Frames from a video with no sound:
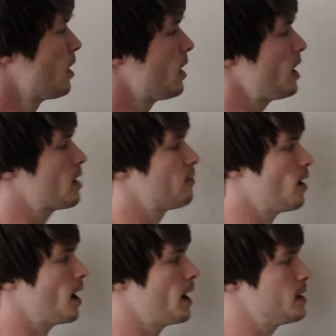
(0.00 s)
If
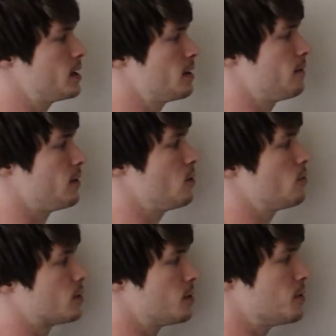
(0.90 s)
I give
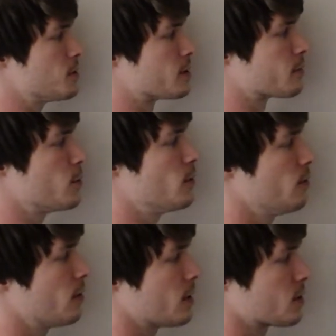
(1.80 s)
you two
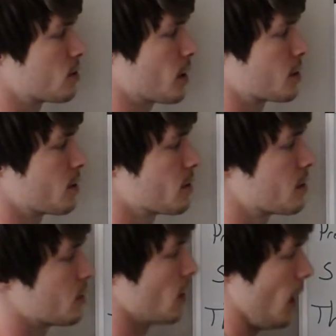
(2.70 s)
smooth
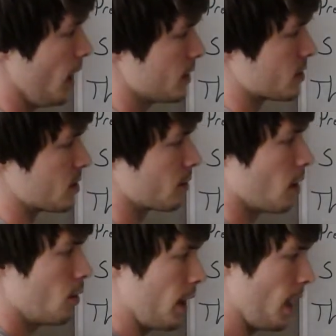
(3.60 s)
structures,
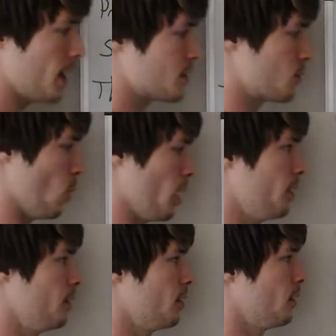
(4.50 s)
S0 and
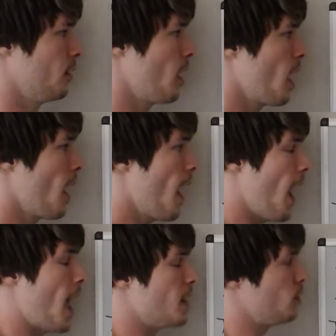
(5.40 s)
S1,
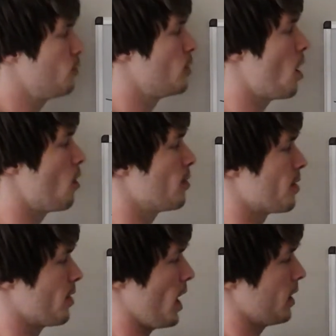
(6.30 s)
and you
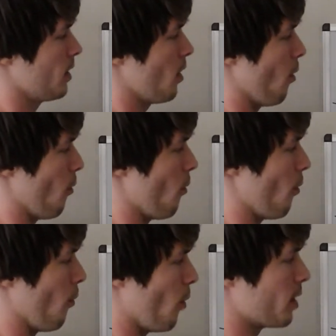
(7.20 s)
know that
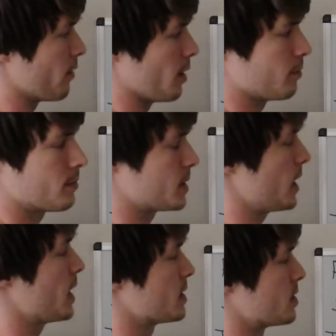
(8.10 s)
one of them,
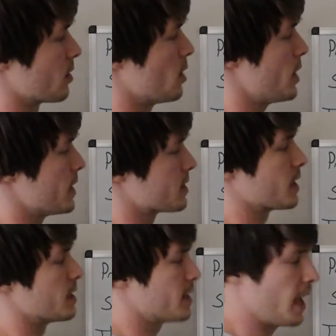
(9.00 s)
say S0, is
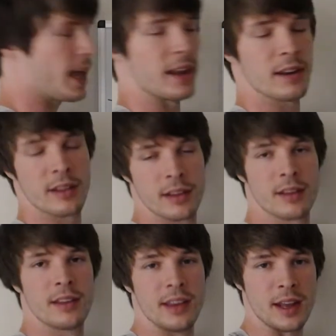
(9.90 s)
contained
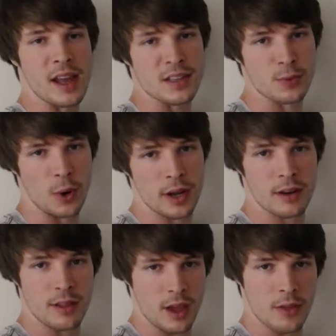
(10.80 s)
in
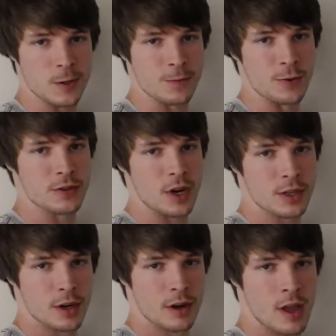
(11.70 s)
S1, the other smooth
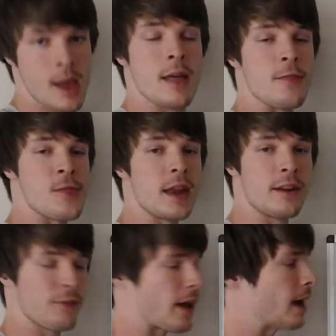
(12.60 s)
structure, then
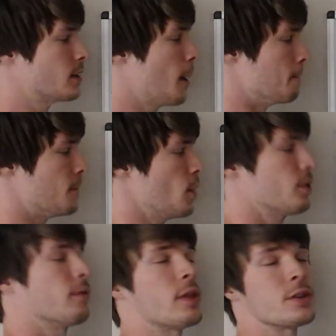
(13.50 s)
in fact,
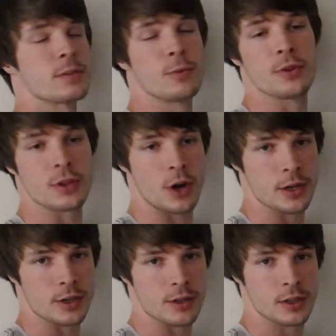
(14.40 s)
both of these smooth
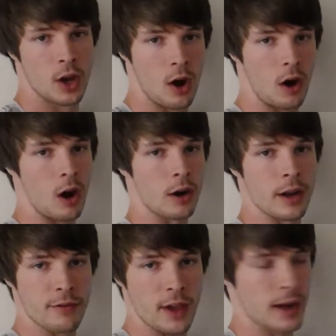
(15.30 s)
structures are
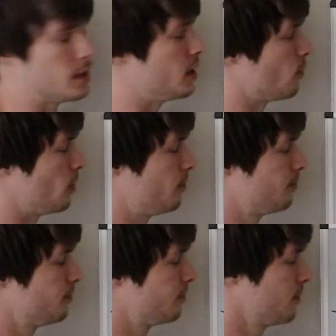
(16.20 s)
in fact equal.
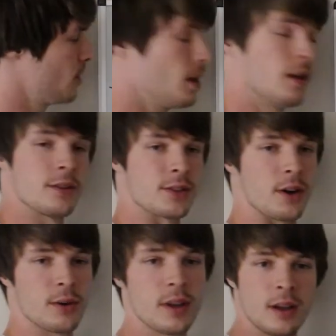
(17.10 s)

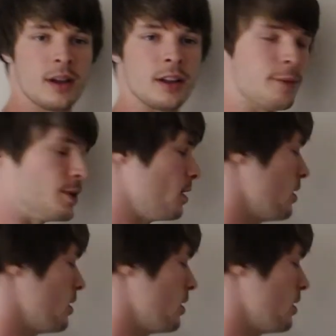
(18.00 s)
So let me